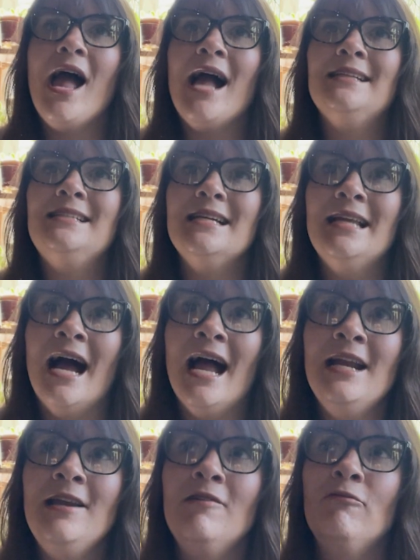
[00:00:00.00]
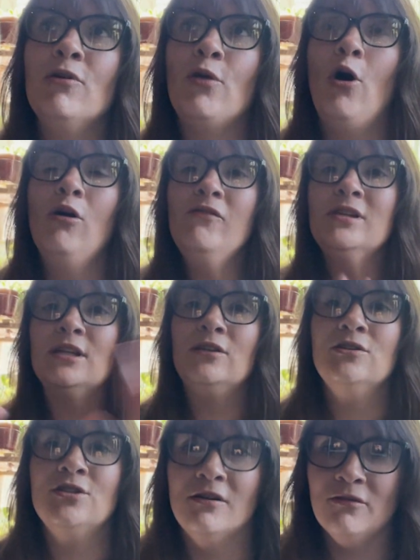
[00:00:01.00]
I did kind of, with all this
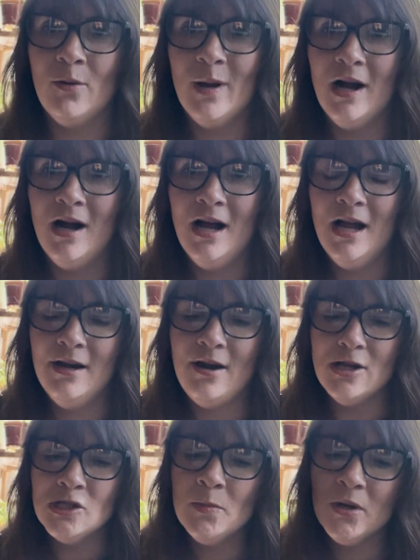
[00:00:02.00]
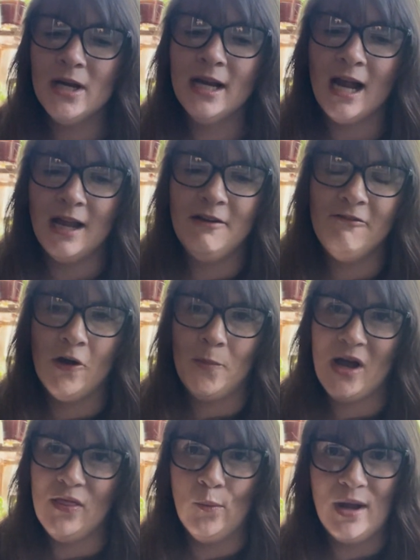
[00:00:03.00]
other stuff going on, Not So Berry kind of fell
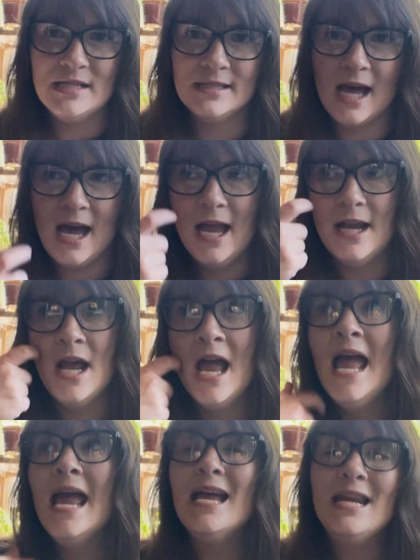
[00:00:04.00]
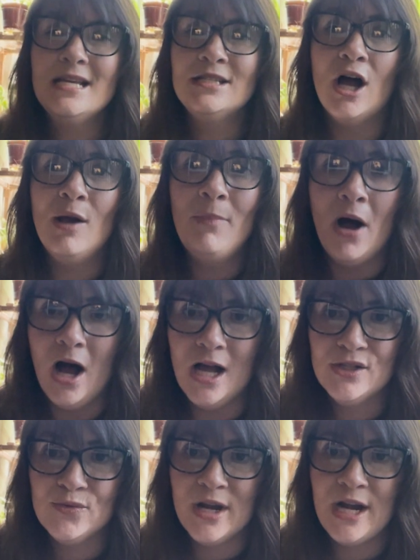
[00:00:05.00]
by the wayside. It is on
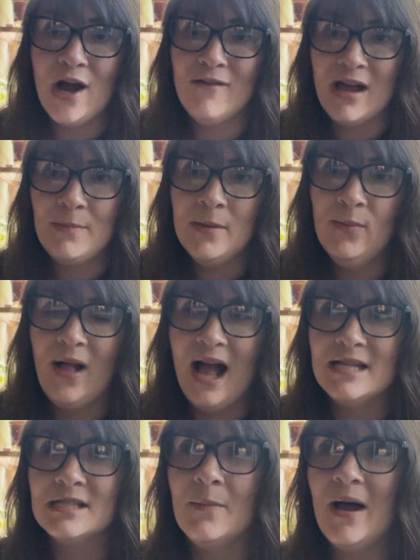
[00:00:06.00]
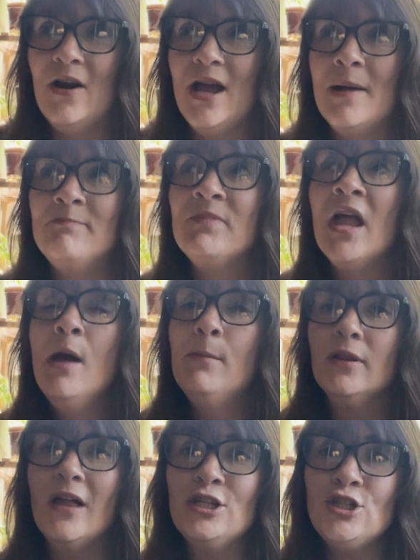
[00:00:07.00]
pause right now. I've had people ask about it,
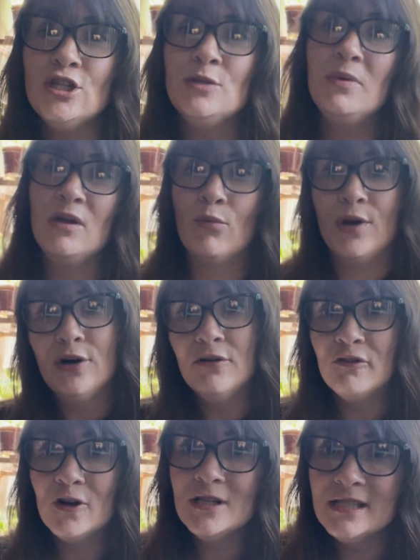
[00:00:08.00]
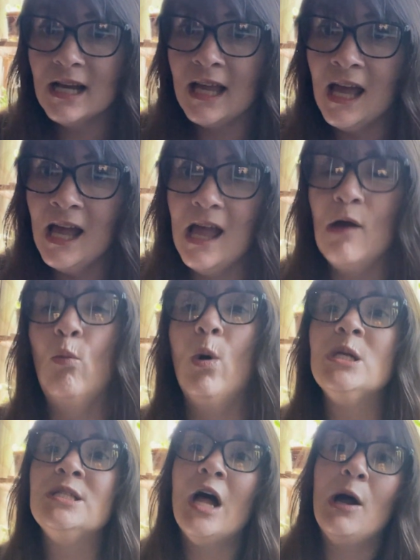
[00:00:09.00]
but let's just be real for a second. It
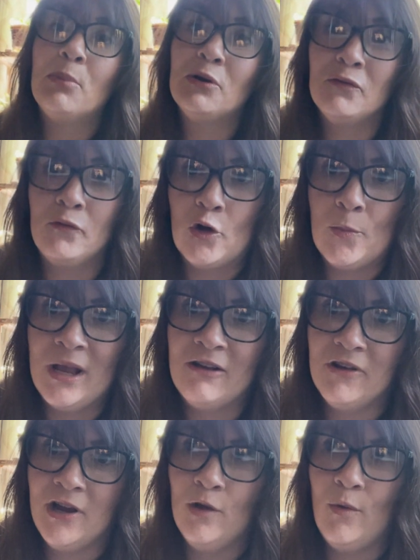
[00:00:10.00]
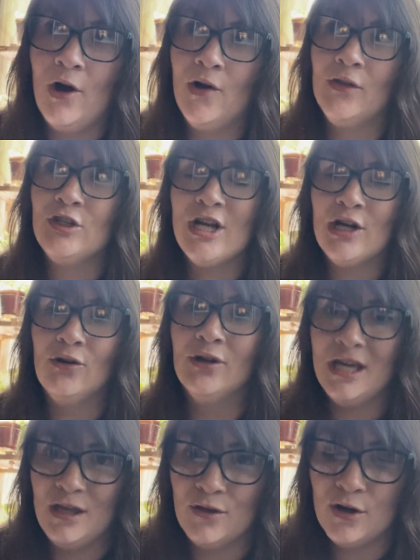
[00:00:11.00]
was not performing very well on the channel
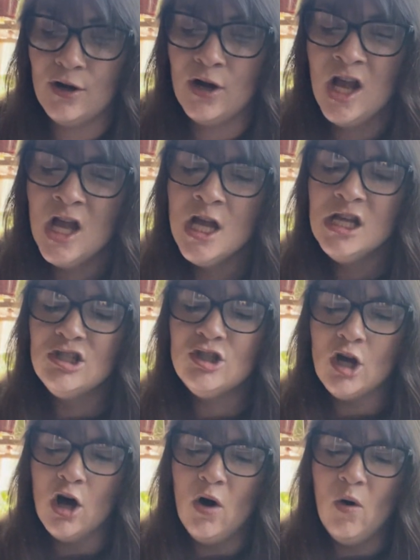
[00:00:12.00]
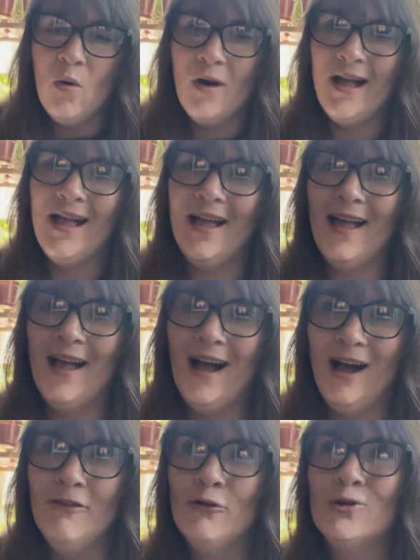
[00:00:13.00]
either. So
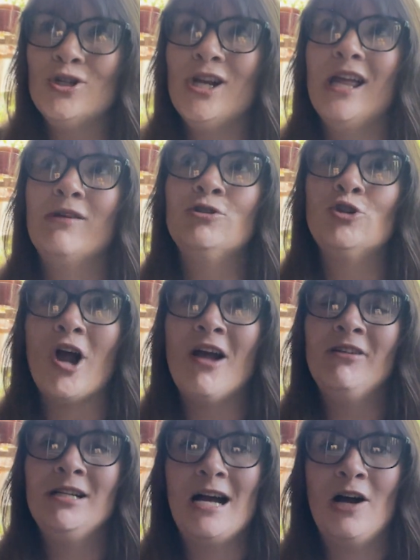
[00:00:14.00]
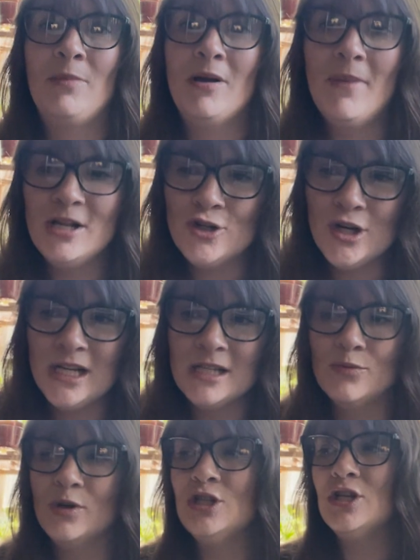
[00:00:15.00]
unfortunately, it was driving down my
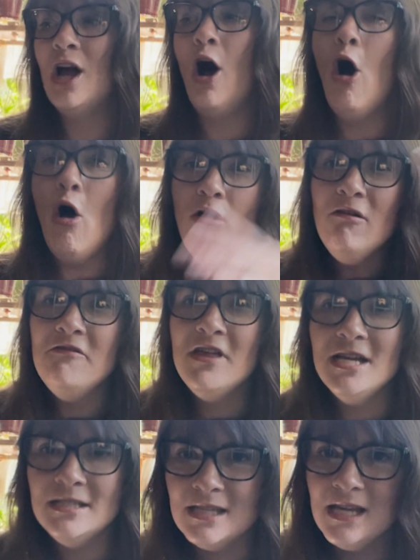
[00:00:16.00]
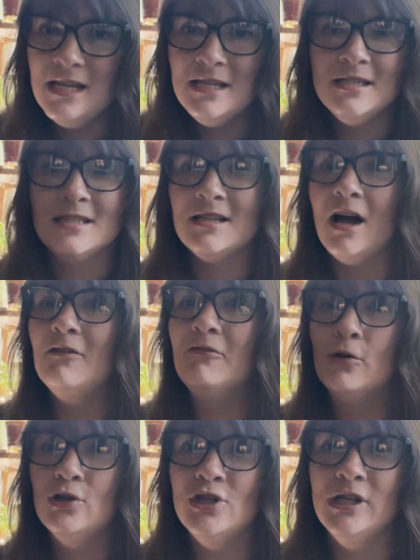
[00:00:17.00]
metrics, which all of this is
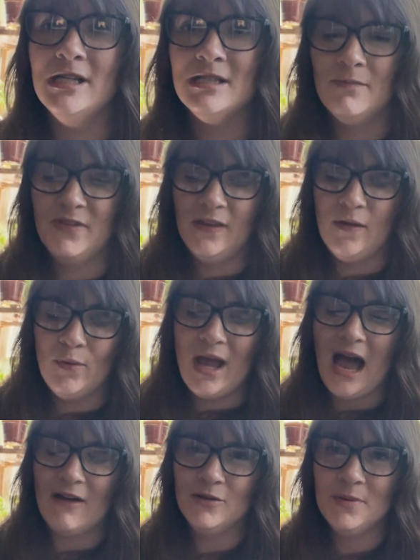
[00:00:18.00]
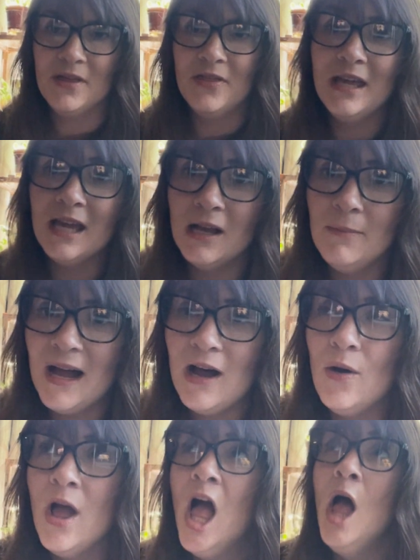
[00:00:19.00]
unfortunately something that we have to be thinking
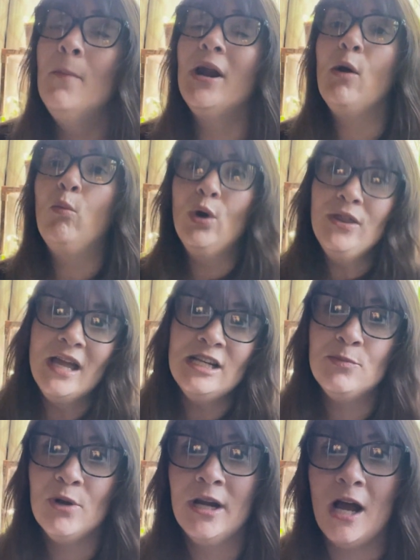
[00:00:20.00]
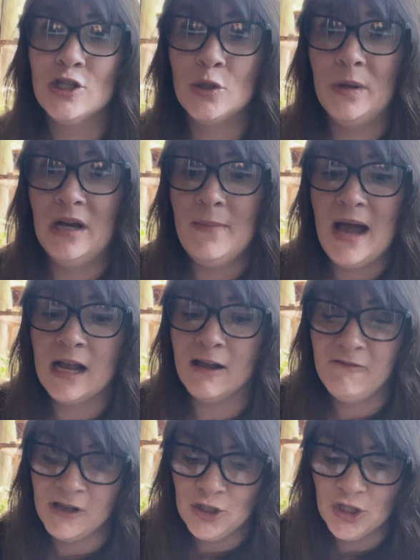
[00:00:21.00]
about. But I would like to bring Not So Berry back
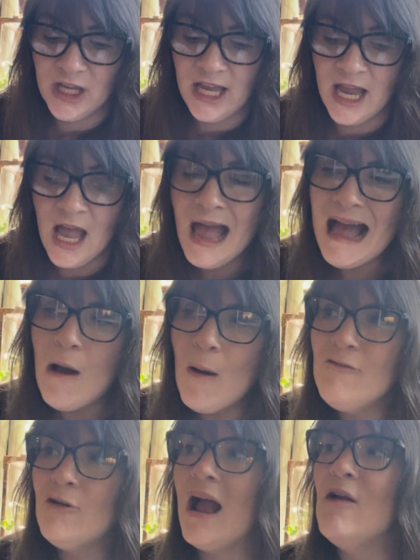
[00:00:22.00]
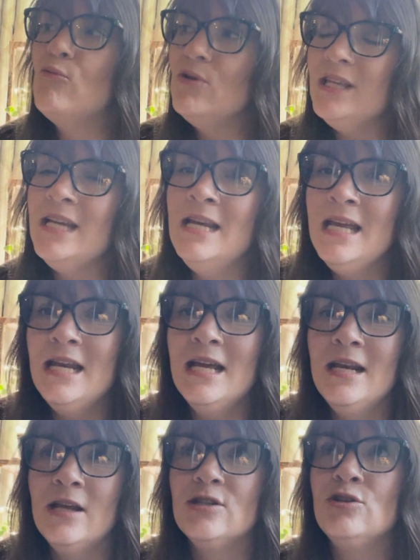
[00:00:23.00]
eventually. However, I really
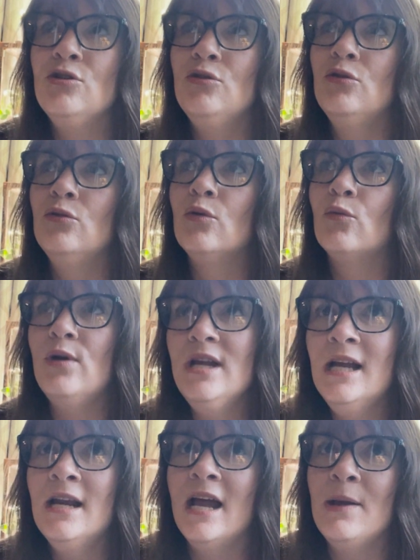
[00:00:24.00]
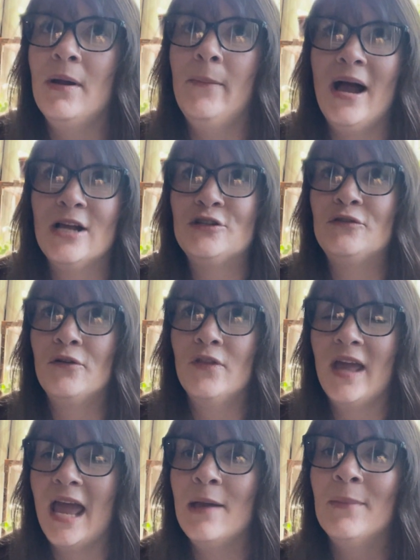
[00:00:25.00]
needed to reignite my passion for
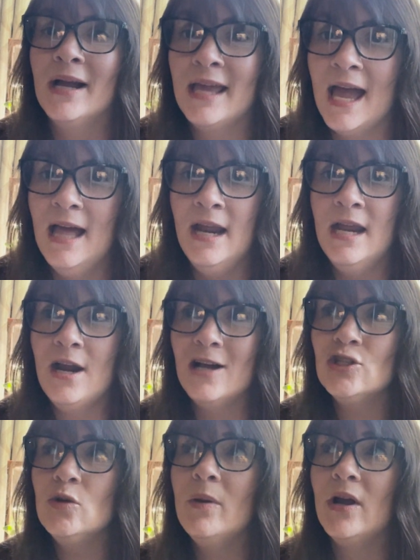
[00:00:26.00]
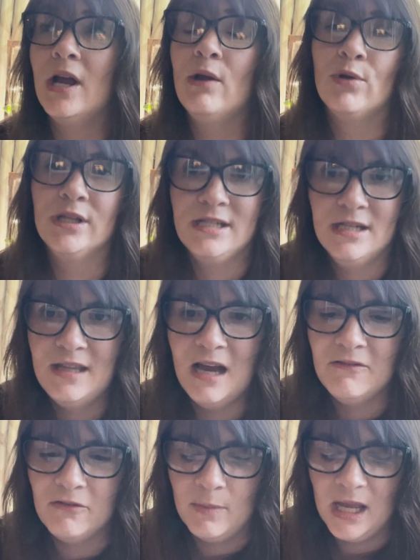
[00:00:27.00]
the game again. And Not So Berry really did
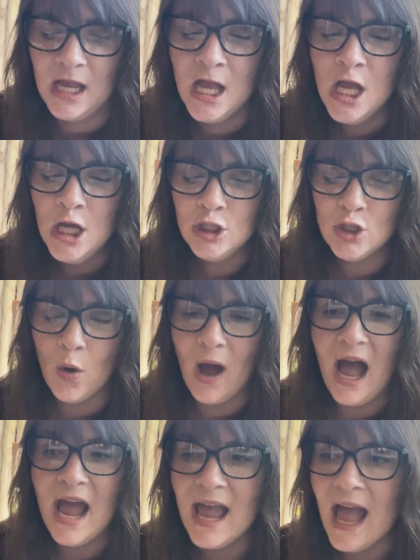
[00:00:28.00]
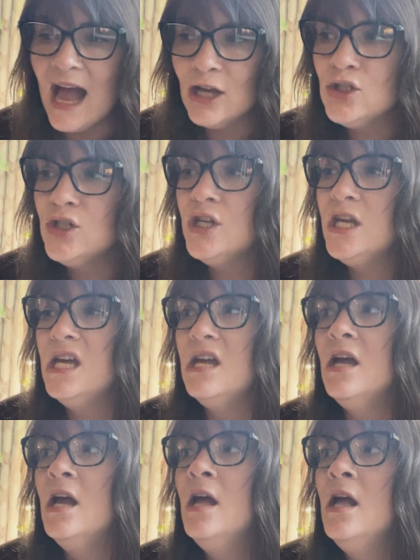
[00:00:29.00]
that for me. So I
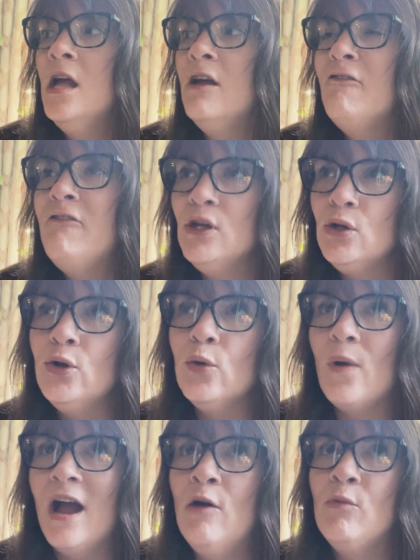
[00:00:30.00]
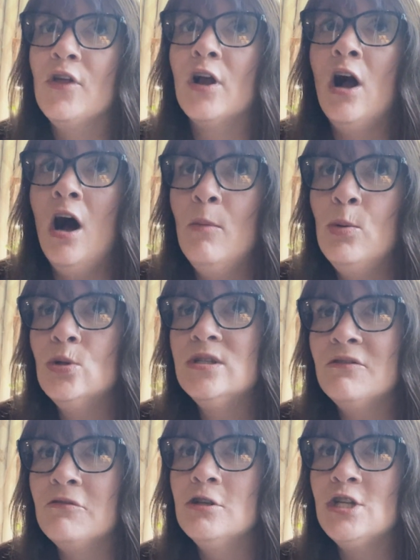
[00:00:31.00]
actually fiddled around with a couple
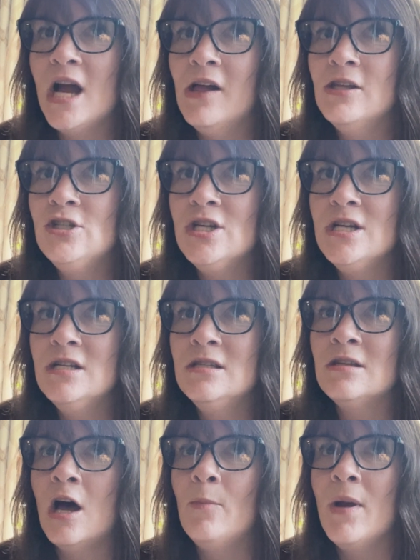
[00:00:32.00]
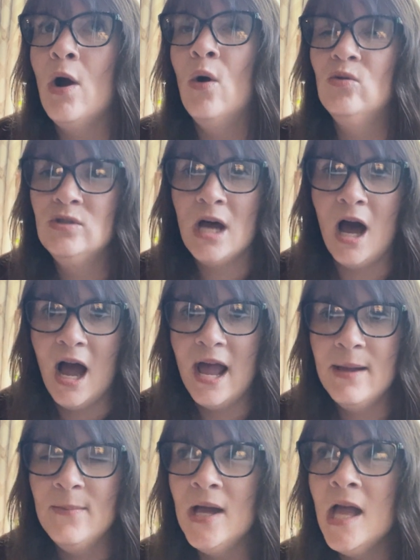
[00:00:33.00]
different challenges on my own
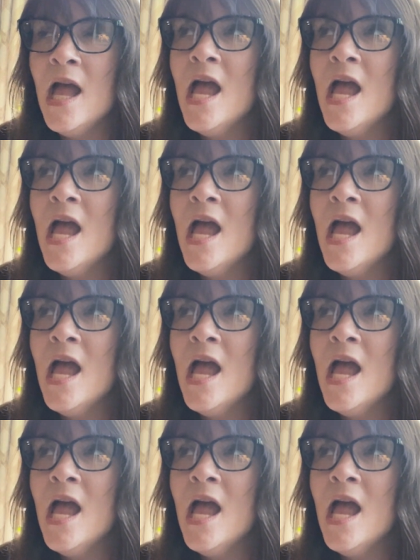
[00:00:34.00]
time.